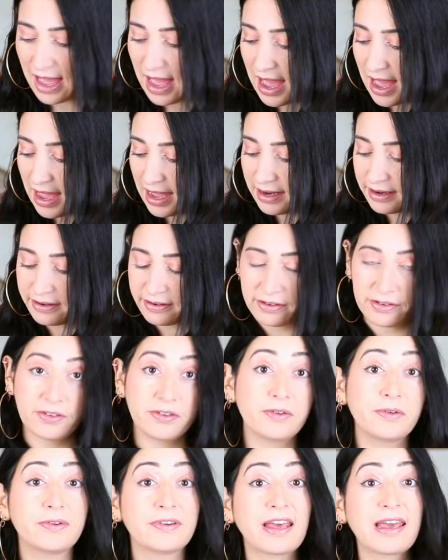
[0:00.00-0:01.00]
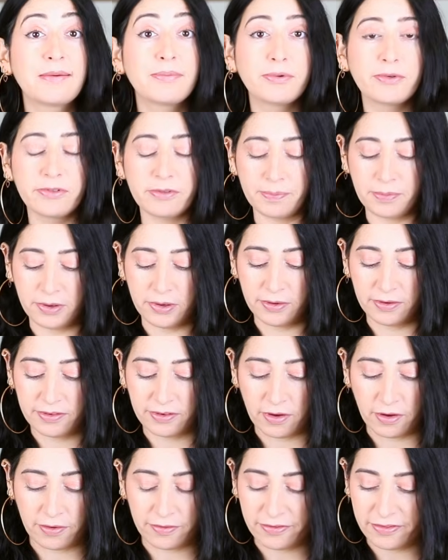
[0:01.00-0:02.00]
and 2 tablespoons
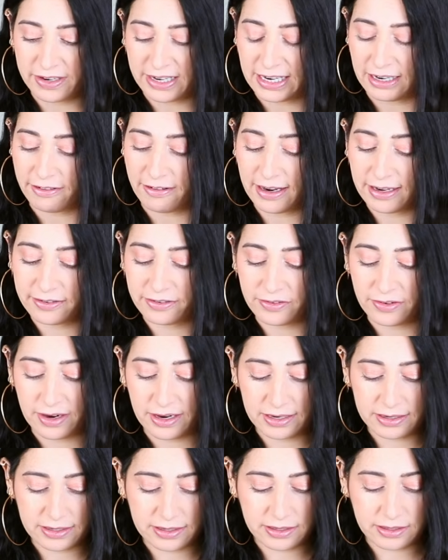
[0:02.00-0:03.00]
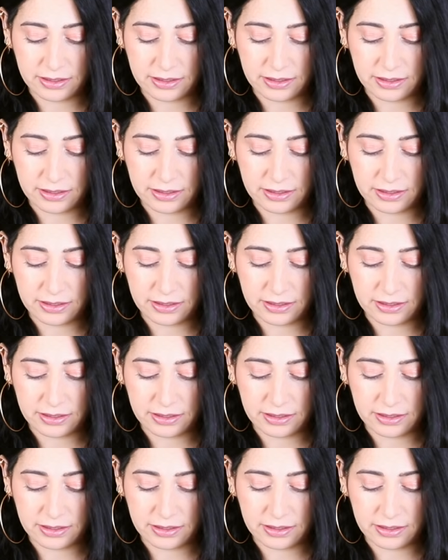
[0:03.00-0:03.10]
of vanilla extract.